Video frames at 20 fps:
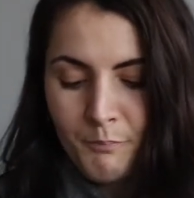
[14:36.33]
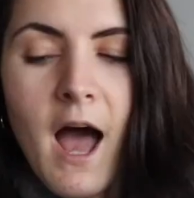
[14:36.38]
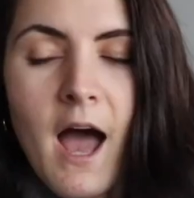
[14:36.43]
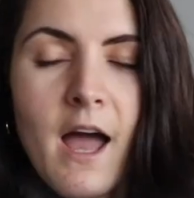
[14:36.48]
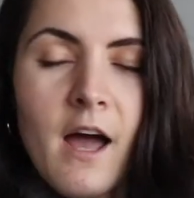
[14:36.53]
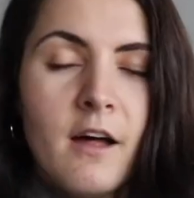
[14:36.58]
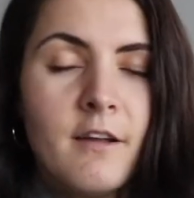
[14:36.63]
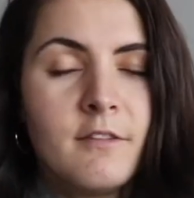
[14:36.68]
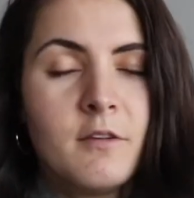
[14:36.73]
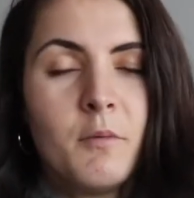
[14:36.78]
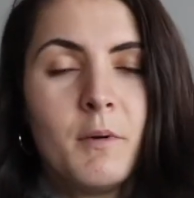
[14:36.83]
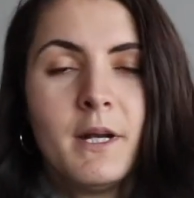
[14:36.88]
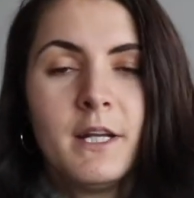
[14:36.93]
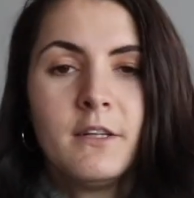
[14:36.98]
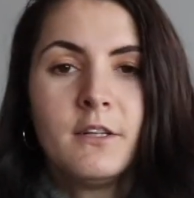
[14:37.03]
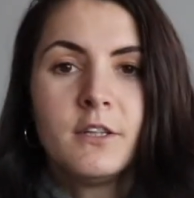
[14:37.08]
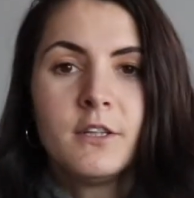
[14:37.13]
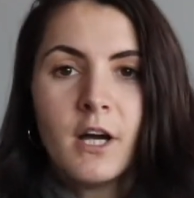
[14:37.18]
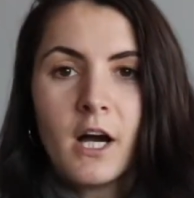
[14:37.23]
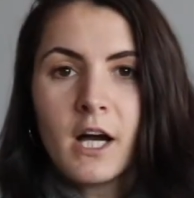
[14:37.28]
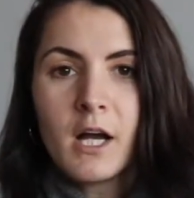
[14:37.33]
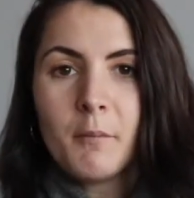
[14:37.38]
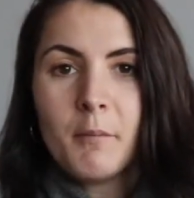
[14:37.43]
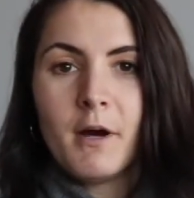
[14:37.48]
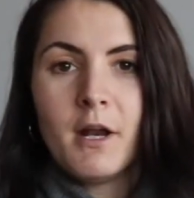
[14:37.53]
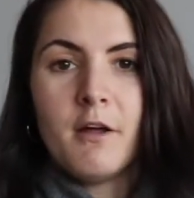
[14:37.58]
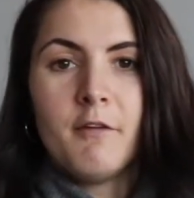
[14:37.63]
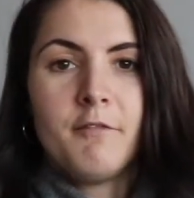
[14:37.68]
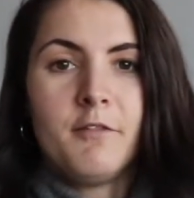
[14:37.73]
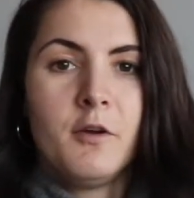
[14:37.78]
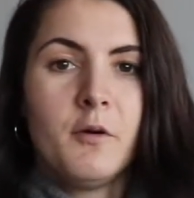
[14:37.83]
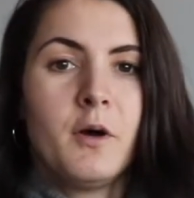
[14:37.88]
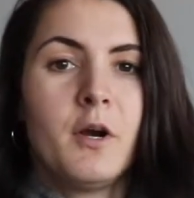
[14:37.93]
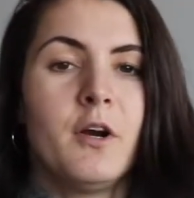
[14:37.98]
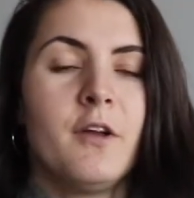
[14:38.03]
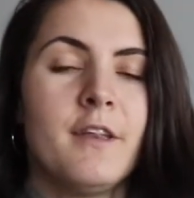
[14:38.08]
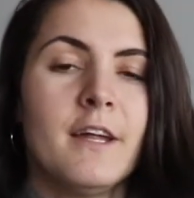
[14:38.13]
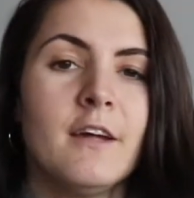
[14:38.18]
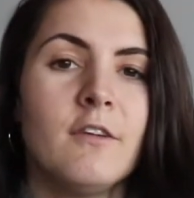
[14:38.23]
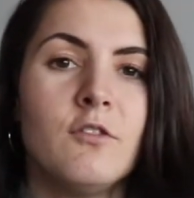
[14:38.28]
I also wanted to talk about a few
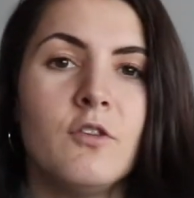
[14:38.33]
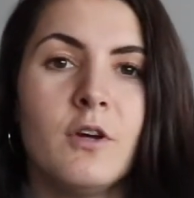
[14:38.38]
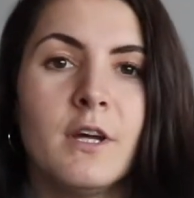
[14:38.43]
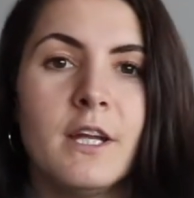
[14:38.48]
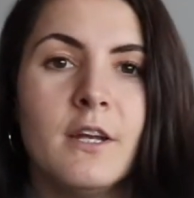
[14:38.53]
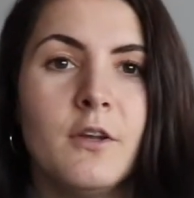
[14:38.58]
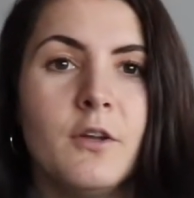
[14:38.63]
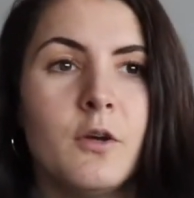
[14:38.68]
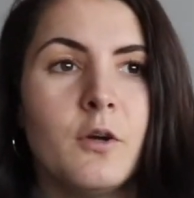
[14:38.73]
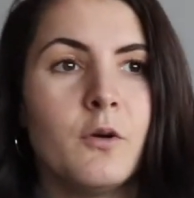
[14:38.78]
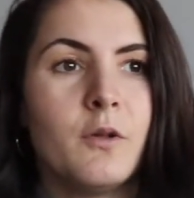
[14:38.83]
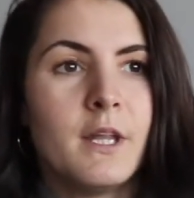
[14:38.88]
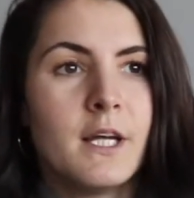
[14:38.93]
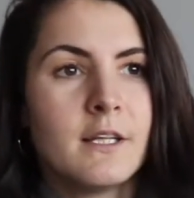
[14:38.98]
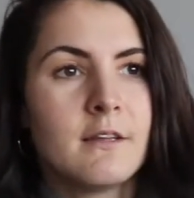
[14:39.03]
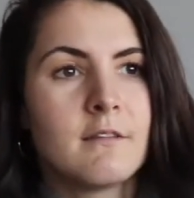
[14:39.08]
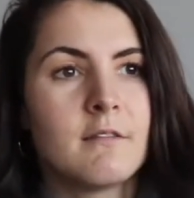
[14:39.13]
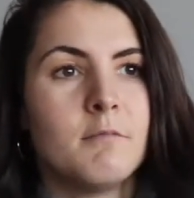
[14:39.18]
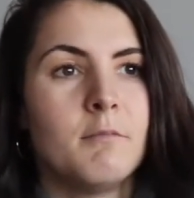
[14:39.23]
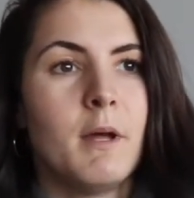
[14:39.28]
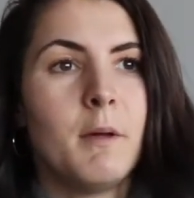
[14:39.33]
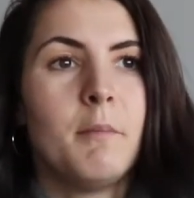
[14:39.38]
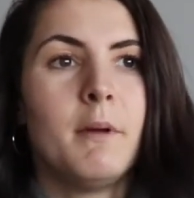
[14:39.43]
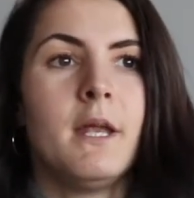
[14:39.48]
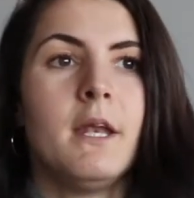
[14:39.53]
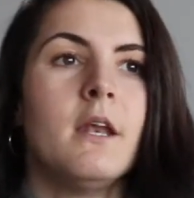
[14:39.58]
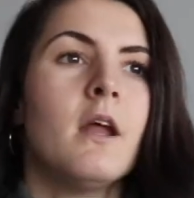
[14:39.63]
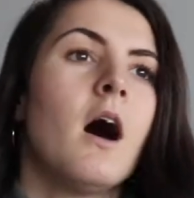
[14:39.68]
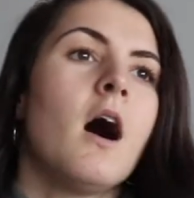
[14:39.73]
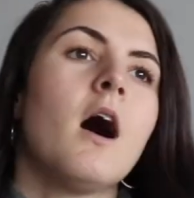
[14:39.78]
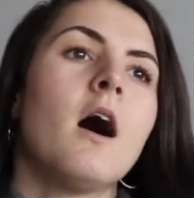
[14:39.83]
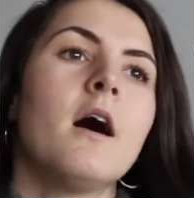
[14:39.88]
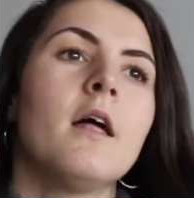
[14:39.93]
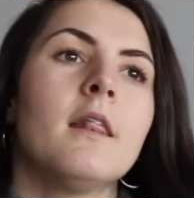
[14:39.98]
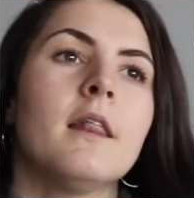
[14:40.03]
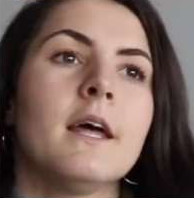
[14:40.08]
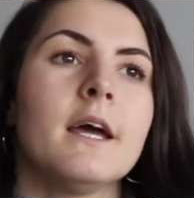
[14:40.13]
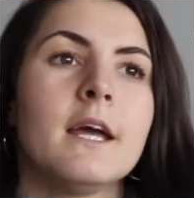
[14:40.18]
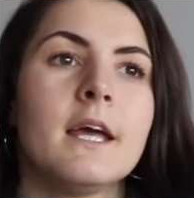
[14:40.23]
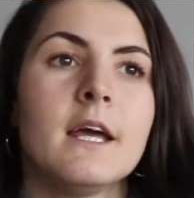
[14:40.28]
other things you can do that's maybe
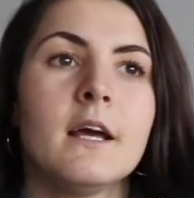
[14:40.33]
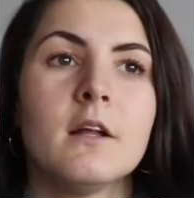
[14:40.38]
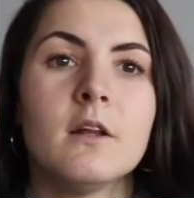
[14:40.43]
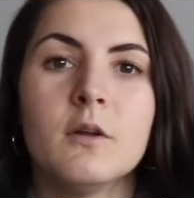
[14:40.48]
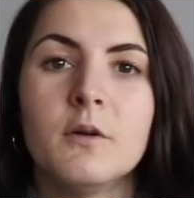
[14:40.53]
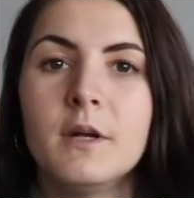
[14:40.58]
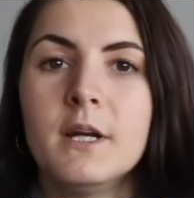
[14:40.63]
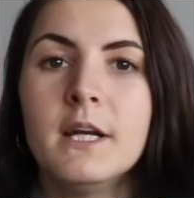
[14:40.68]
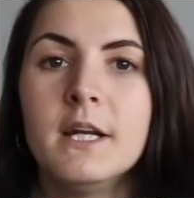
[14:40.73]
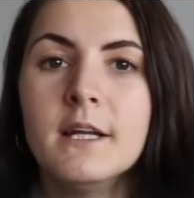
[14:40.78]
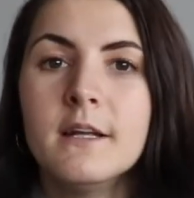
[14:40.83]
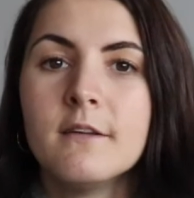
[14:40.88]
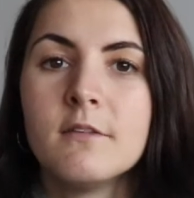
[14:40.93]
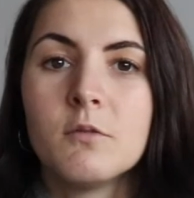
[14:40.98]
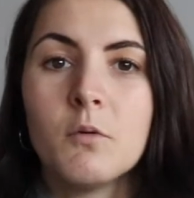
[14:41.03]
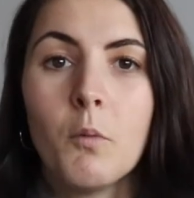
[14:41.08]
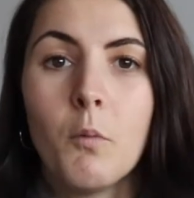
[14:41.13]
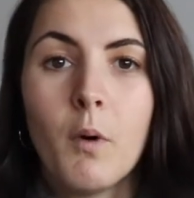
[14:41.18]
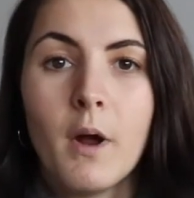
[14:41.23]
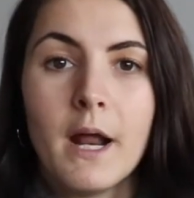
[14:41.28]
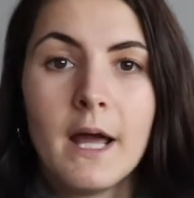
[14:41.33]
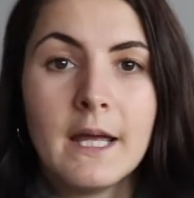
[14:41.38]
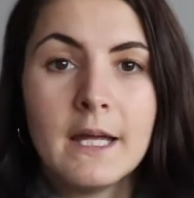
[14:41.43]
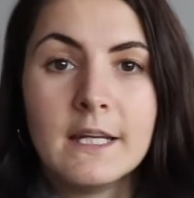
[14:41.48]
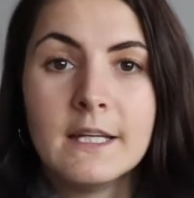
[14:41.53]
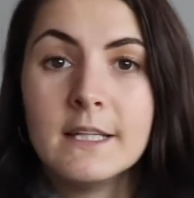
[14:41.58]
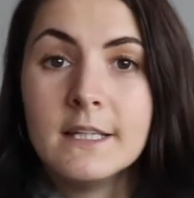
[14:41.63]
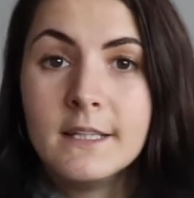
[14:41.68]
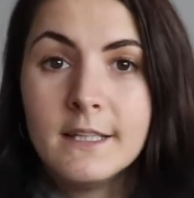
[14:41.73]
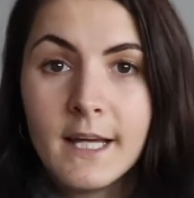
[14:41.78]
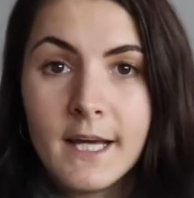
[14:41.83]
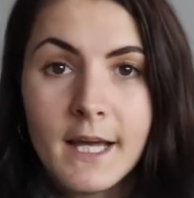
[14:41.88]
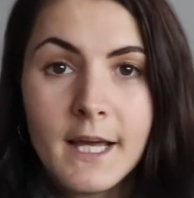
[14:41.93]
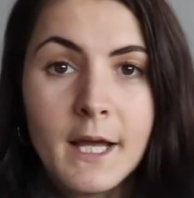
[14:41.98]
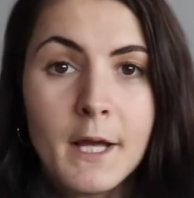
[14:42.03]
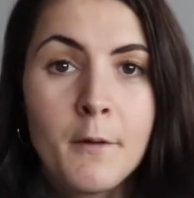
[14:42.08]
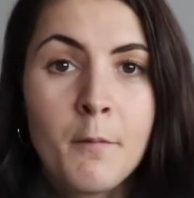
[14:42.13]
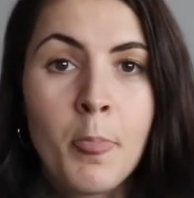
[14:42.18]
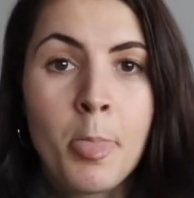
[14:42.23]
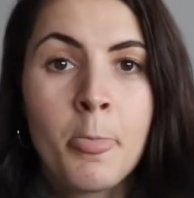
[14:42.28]
not like included in this what I eat in a
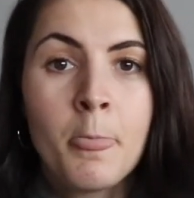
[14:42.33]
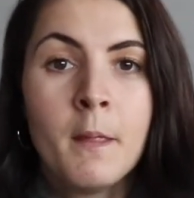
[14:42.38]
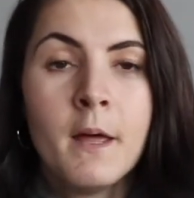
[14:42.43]
day.